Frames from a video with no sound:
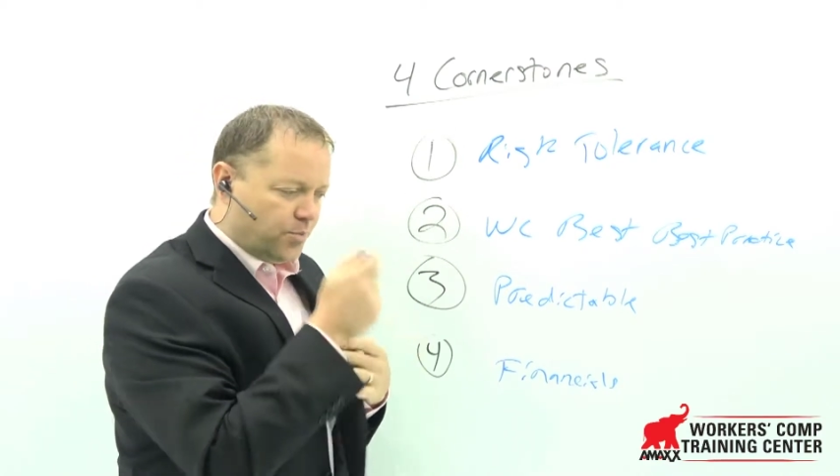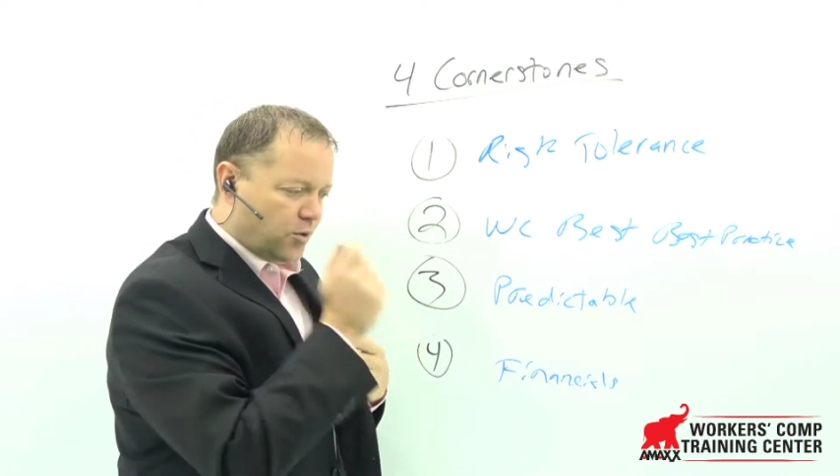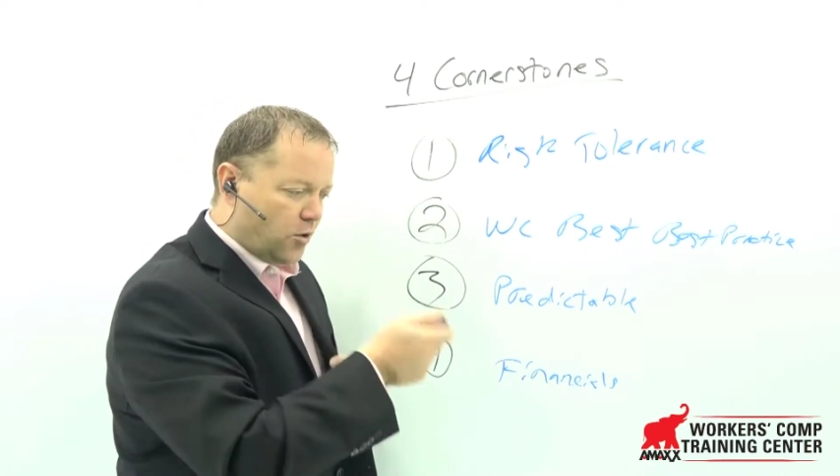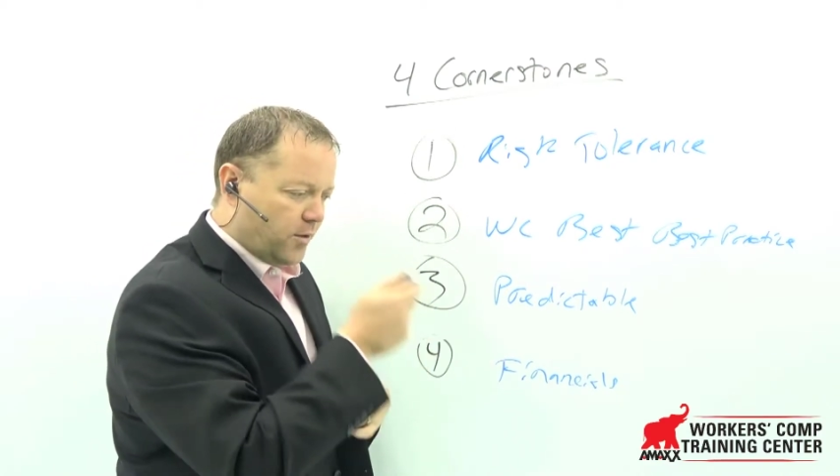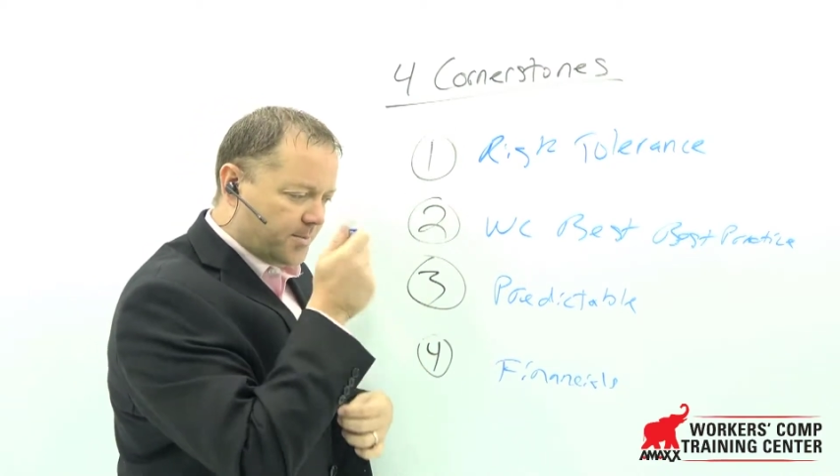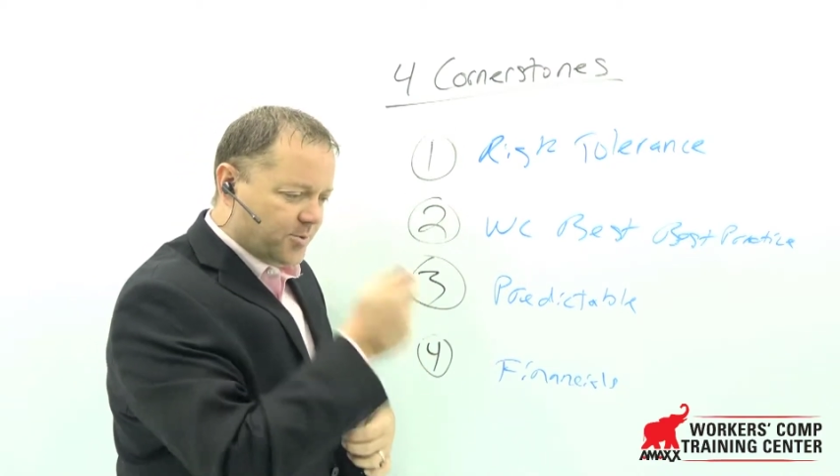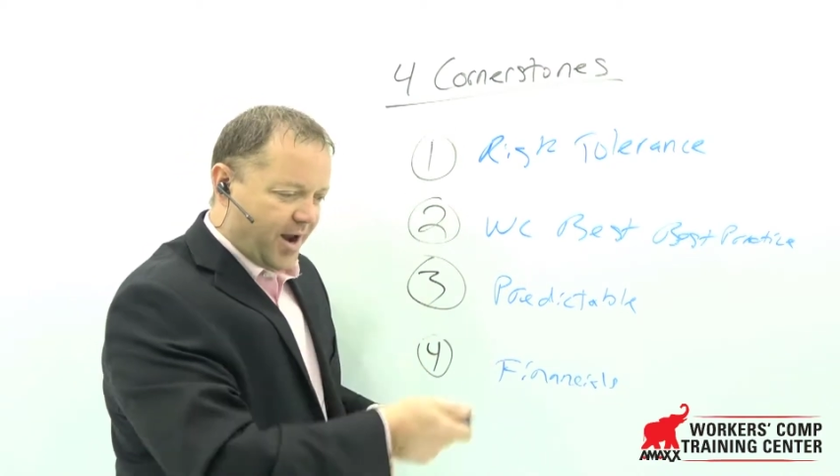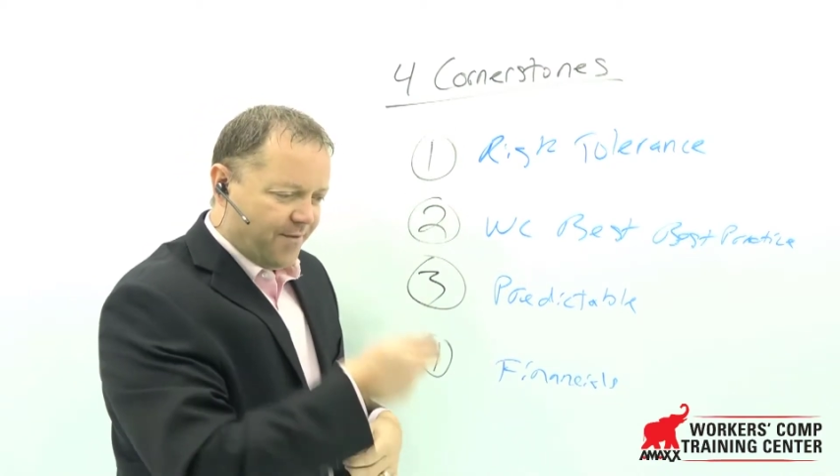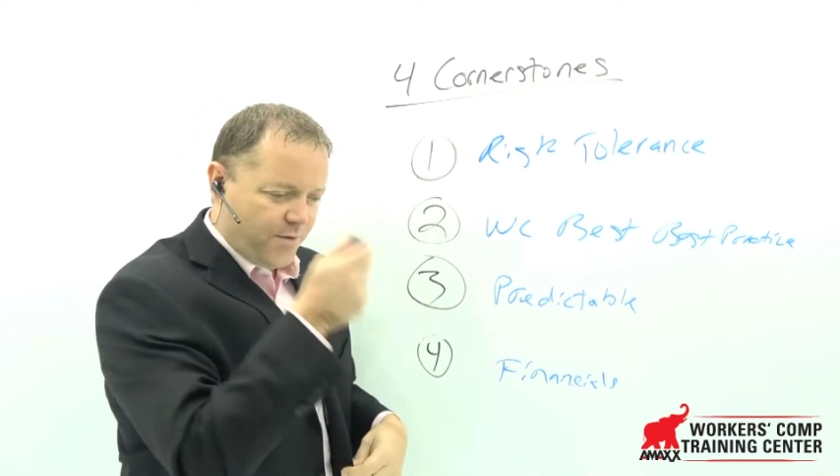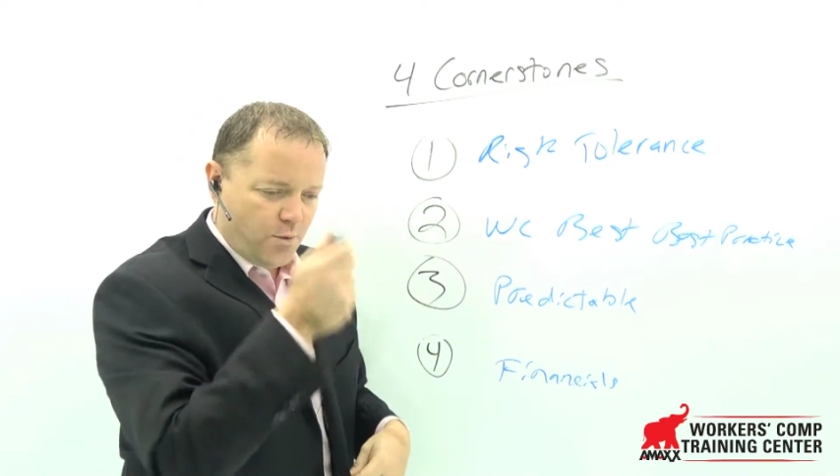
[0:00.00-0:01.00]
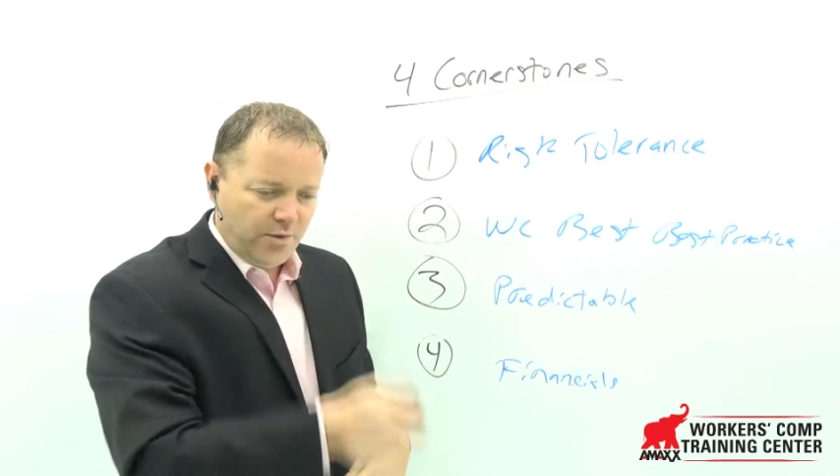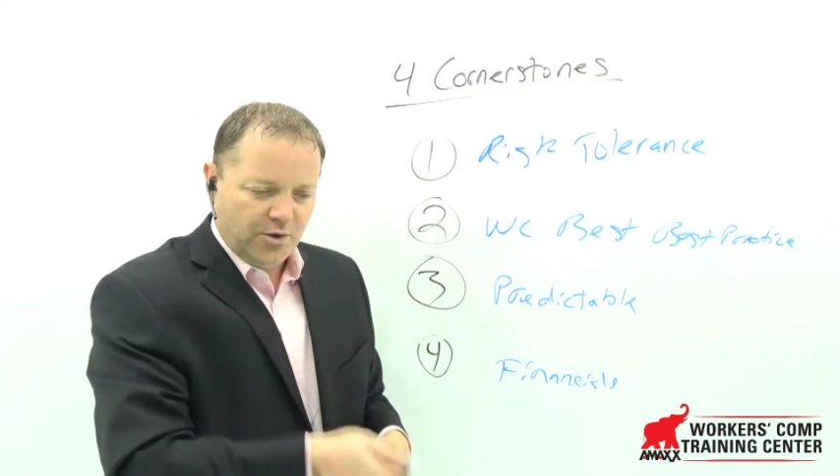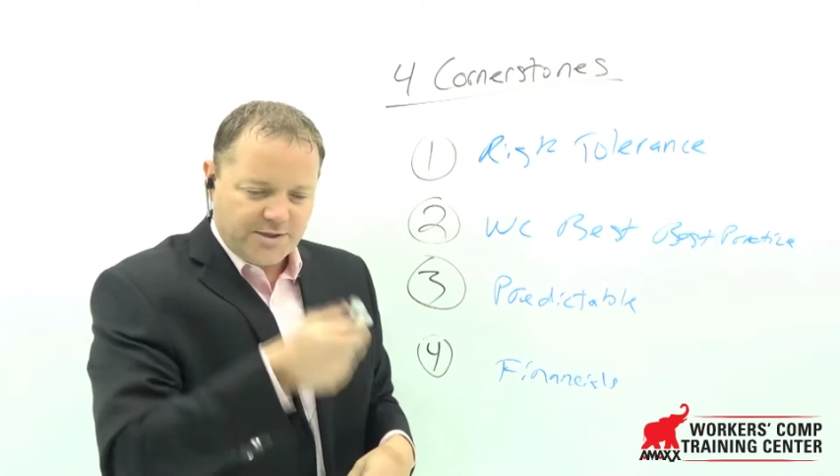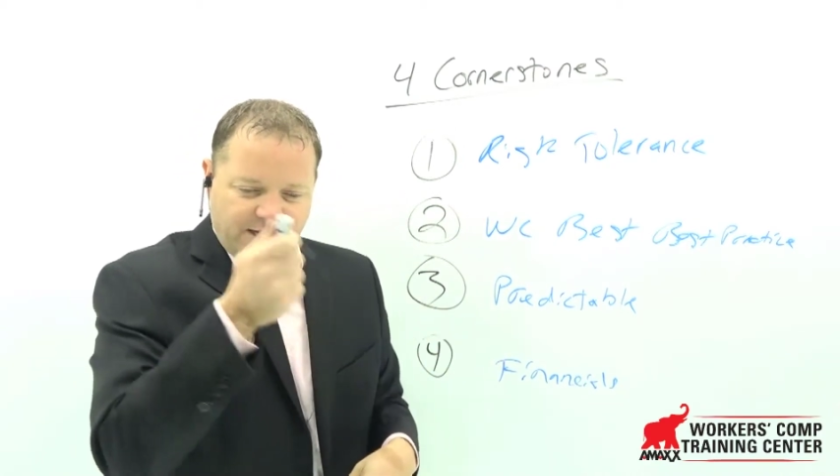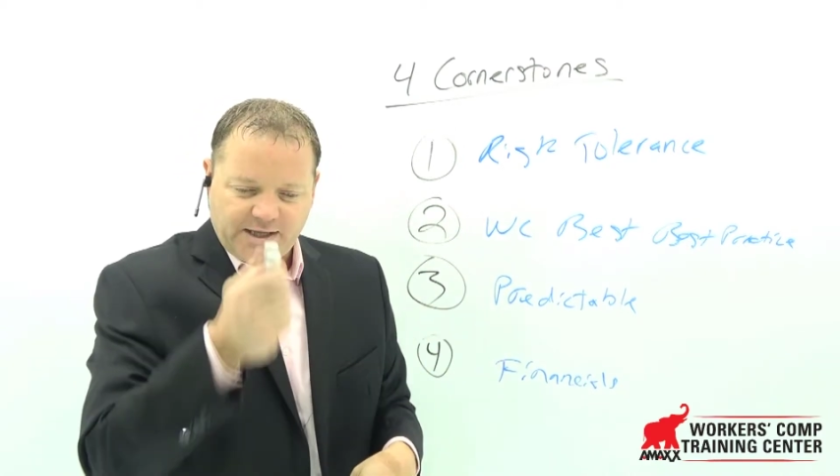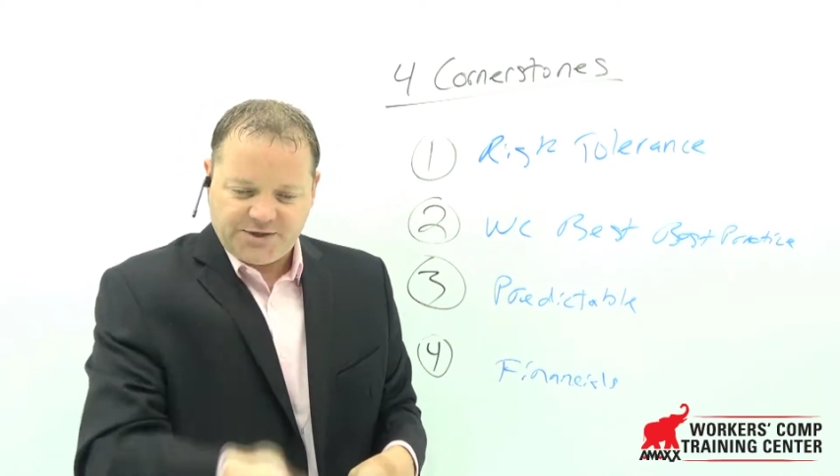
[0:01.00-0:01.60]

programs where everyone looks like